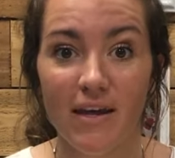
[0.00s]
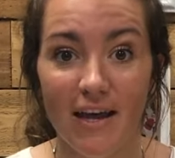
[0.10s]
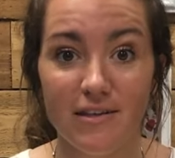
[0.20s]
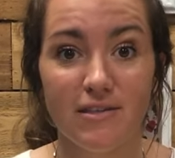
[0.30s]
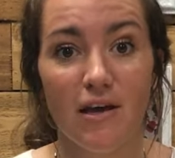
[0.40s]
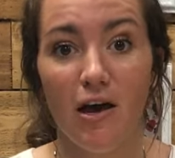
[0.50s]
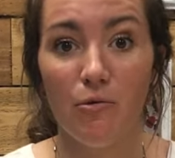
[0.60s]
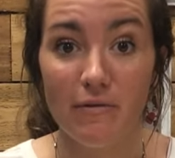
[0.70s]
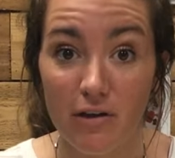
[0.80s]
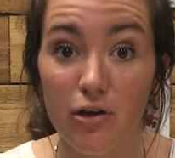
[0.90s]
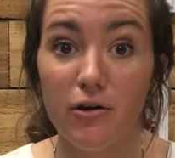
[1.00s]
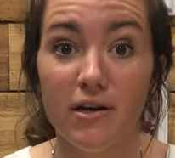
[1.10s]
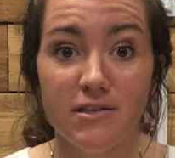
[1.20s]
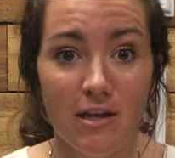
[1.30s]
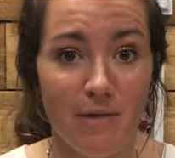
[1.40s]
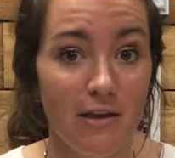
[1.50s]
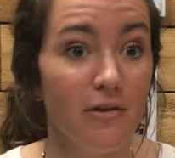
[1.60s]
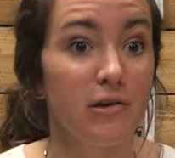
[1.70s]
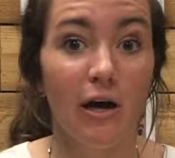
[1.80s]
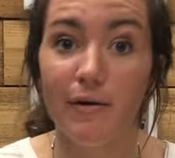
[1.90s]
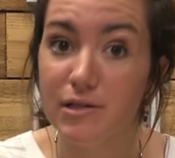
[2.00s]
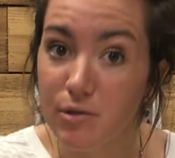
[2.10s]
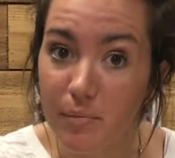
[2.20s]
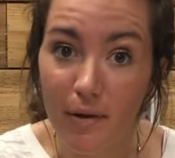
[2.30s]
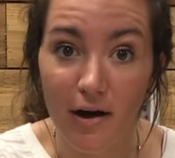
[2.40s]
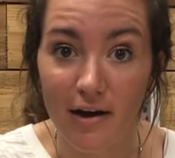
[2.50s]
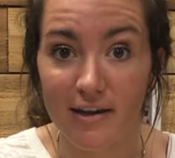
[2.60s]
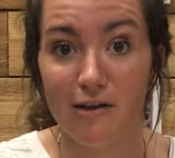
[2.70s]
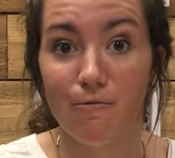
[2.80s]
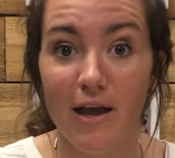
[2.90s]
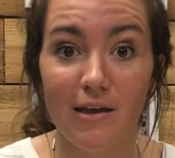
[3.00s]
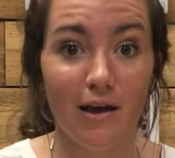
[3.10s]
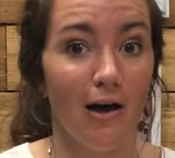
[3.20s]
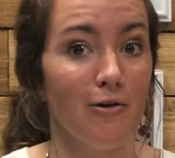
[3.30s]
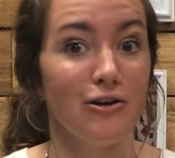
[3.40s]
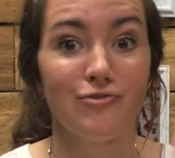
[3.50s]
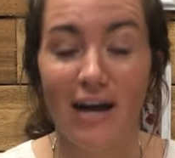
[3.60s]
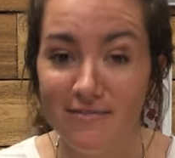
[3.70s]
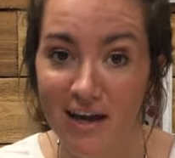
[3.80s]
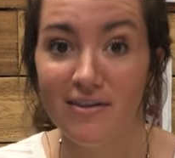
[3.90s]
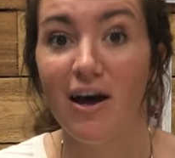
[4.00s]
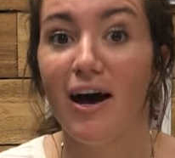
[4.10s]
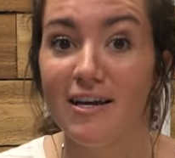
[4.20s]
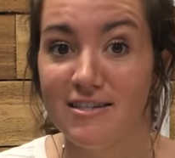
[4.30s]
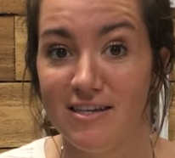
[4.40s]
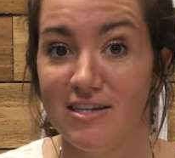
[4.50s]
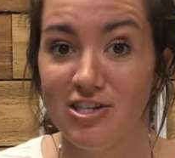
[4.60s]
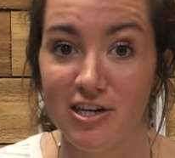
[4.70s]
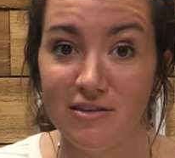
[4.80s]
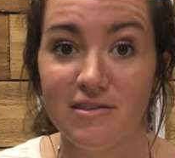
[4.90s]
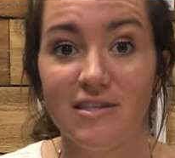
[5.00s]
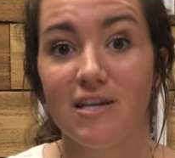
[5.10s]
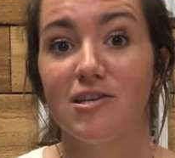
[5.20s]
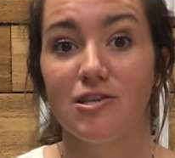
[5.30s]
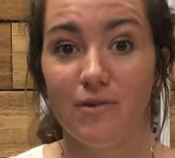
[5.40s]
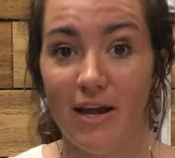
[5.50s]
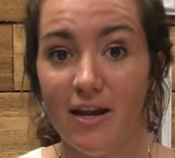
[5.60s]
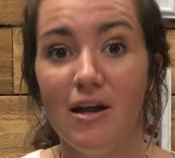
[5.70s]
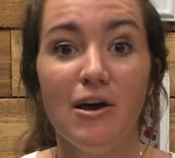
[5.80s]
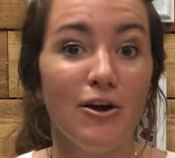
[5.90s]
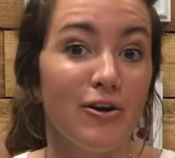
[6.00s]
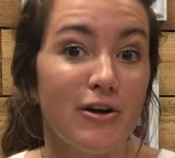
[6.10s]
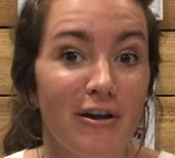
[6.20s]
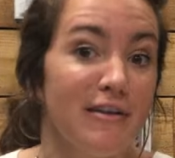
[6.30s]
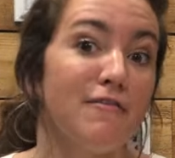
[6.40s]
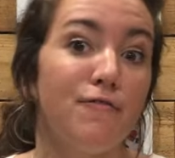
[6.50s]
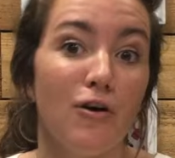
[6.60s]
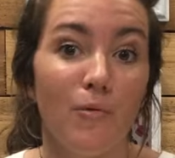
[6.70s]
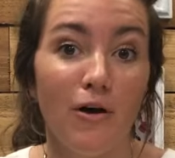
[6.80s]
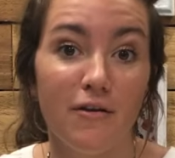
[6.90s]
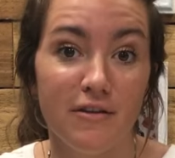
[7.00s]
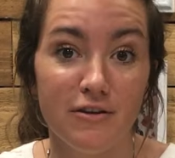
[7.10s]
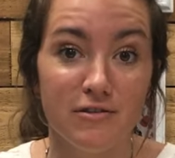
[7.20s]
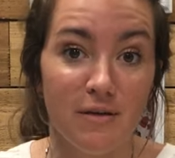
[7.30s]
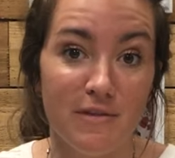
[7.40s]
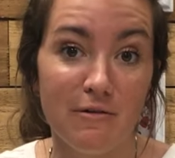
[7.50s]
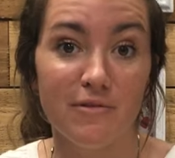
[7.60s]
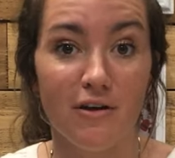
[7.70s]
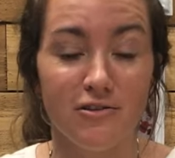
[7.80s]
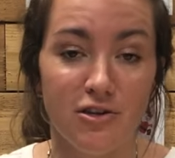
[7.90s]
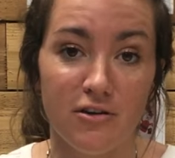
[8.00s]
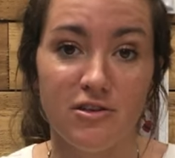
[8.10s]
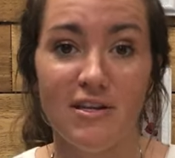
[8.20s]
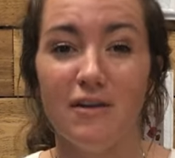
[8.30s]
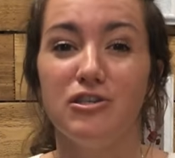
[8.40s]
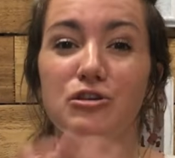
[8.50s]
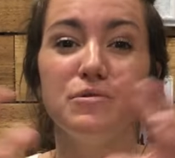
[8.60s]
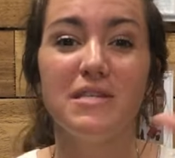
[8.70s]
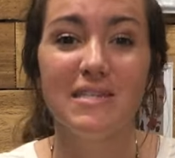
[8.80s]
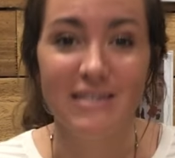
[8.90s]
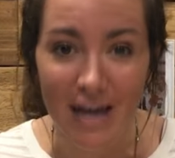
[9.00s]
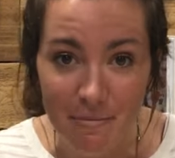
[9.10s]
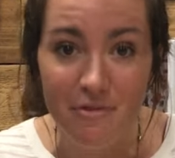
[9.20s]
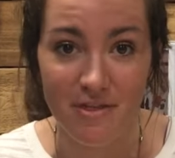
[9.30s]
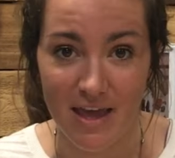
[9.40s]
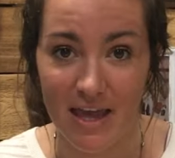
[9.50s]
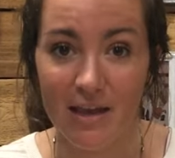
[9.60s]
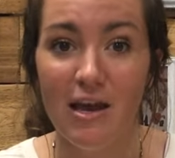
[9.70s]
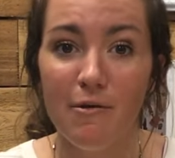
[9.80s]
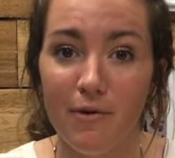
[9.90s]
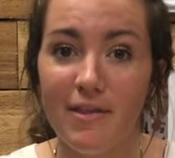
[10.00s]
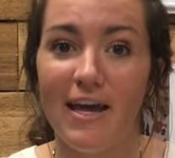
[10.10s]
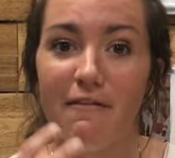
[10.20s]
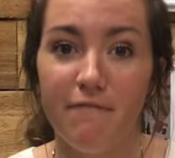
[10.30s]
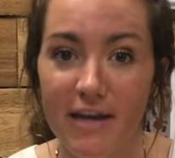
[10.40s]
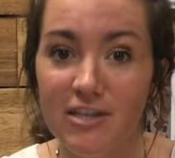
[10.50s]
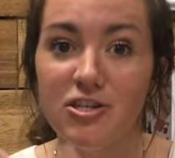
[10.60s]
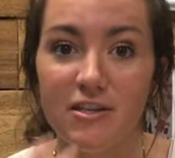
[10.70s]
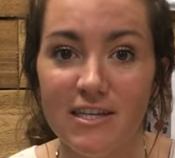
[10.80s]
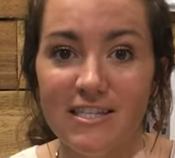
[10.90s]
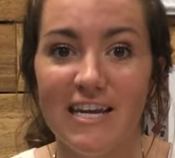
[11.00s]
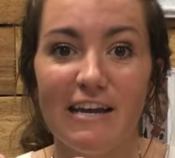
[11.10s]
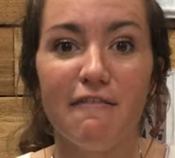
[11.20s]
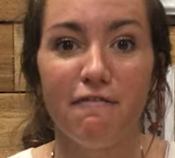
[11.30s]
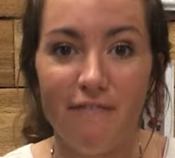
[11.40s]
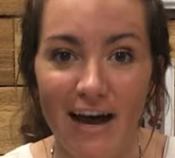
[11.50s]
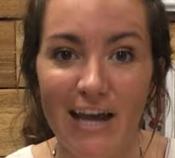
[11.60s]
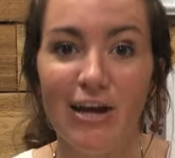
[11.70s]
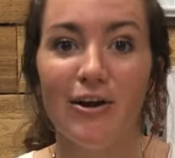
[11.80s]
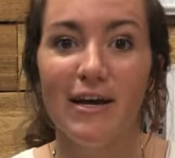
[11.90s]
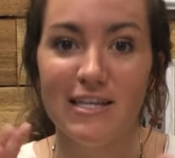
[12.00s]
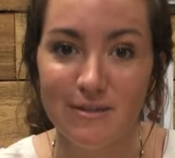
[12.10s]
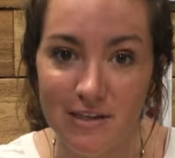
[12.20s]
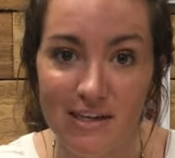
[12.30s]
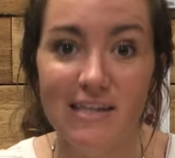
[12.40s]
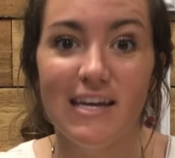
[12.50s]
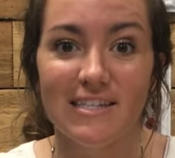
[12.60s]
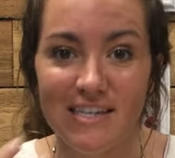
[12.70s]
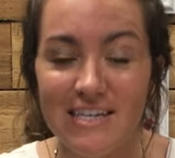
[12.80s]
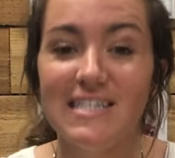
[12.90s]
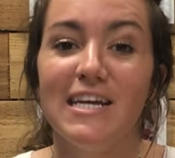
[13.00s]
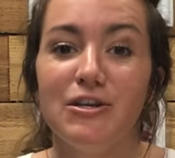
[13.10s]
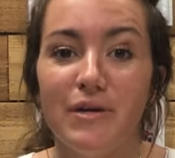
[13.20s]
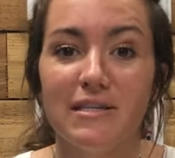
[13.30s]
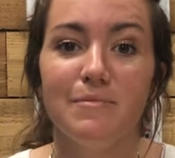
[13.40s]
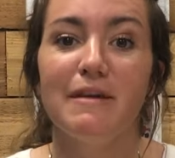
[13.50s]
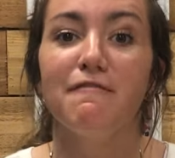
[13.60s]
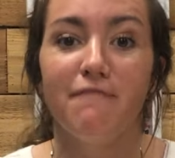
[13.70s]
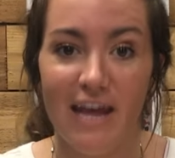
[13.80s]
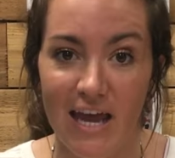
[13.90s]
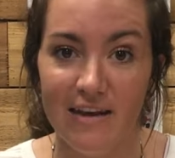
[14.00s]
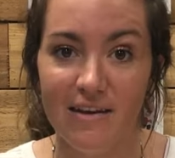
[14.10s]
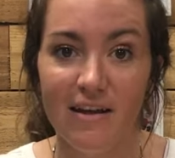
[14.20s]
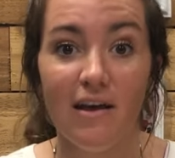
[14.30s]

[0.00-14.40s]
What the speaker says: And so we've encouraged them either go to a park in Waco or drive down to Austin and share on 6th Street, or go down to Fort Worth and do something with our church there. Do something where that evangelistic fire is continuing to be fanned.